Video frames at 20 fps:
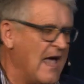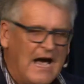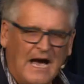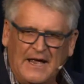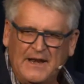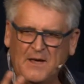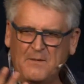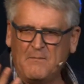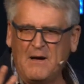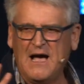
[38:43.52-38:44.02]

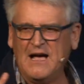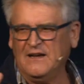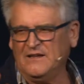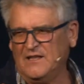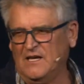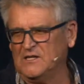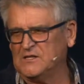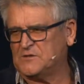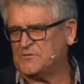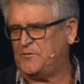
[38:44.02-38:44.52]
And among
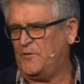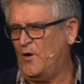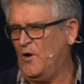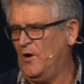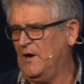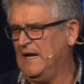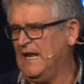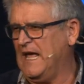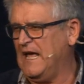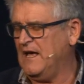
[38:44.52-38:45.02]
those
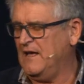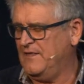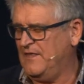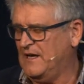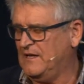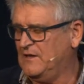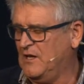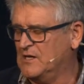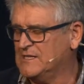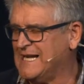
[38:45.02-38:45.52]

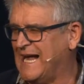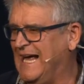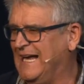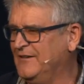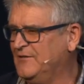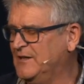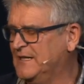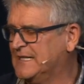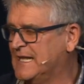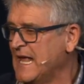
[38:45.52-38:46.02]
those
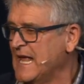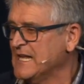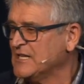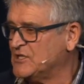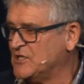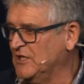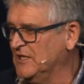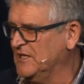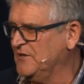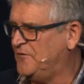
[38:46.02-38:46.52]
100
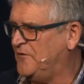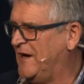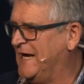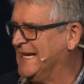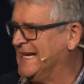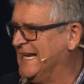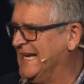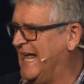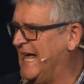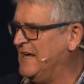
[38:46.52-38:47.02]

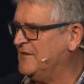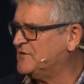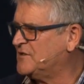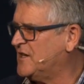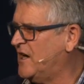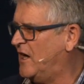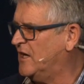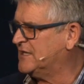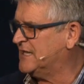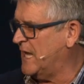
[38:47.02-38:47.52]
certified
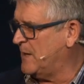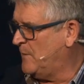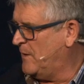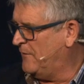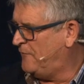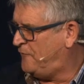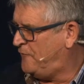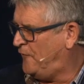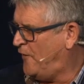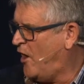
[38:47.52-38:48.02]
lifeguards, there were
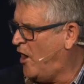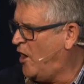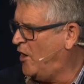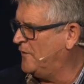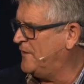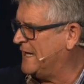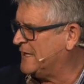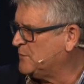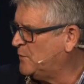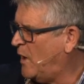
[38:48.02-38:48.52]
four
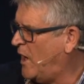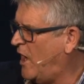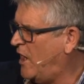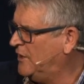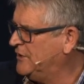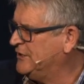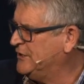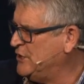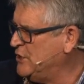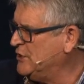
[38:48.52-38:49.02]
that were
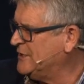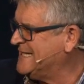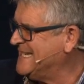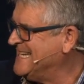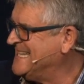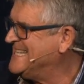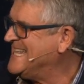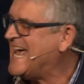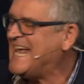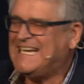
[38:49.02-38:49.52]
on duty
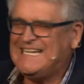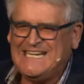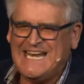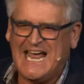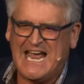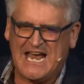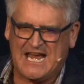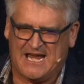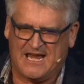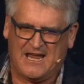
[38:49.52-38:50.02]
that
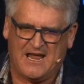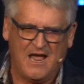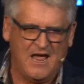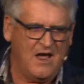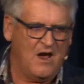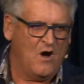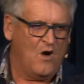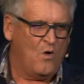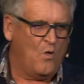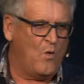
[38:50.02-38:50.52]
day,
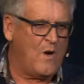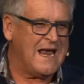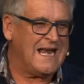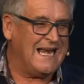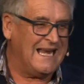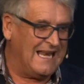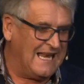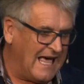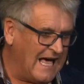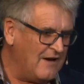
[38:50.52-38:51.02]
when
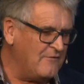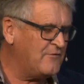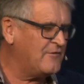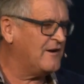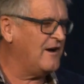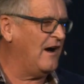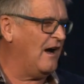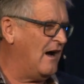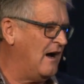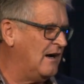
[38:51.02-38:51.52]

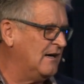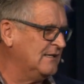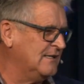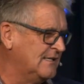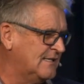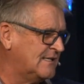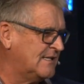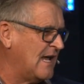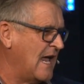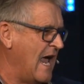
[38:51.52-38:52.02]
lifeguards